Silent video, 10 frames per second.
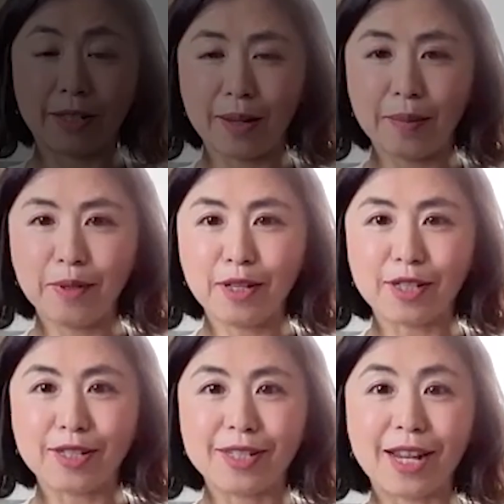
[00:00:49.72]
name
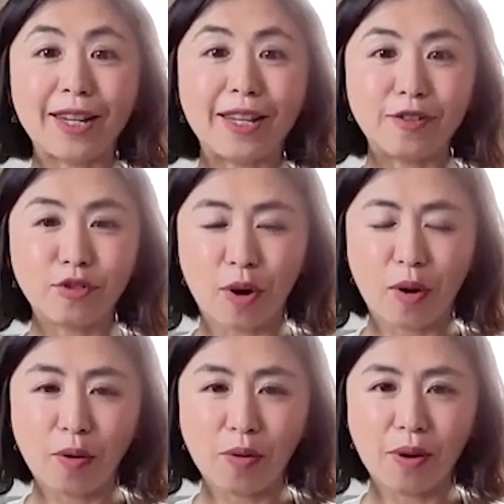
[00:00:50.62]
is Chia-Ying
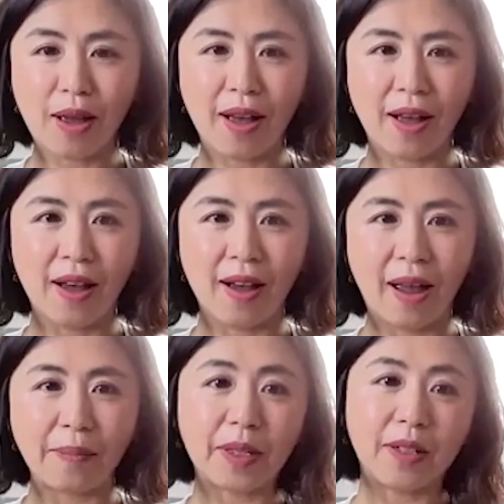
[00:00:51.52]
Chou.
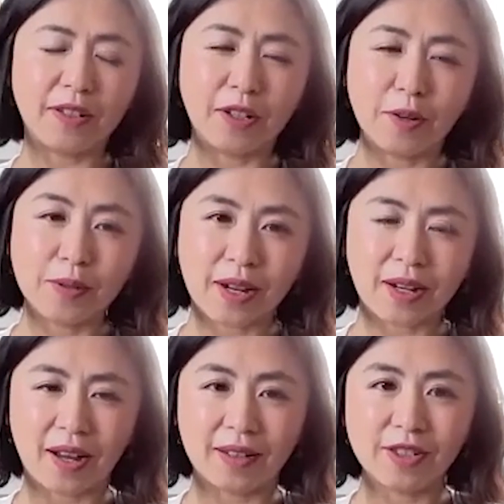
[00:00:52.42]
I'm a clinical
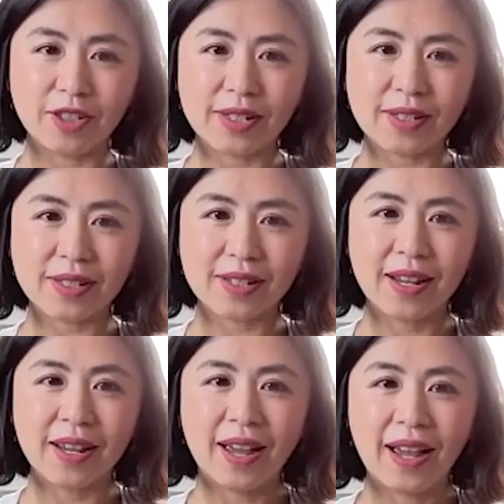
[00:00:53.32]
psychologist.
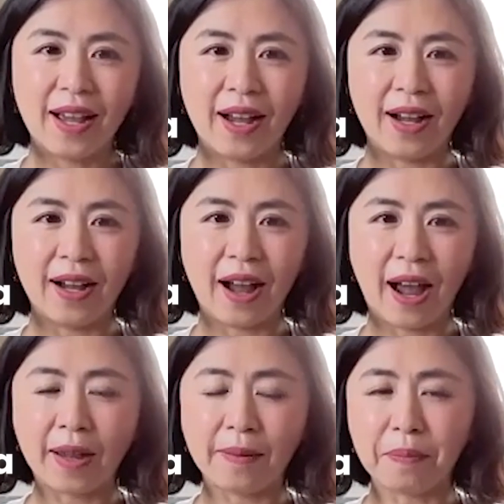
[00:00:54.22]

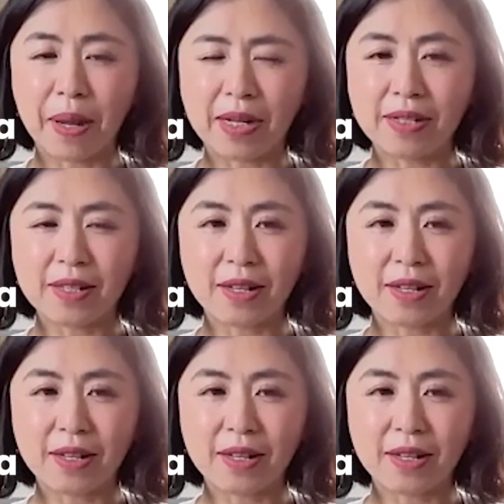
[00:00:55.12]
I am based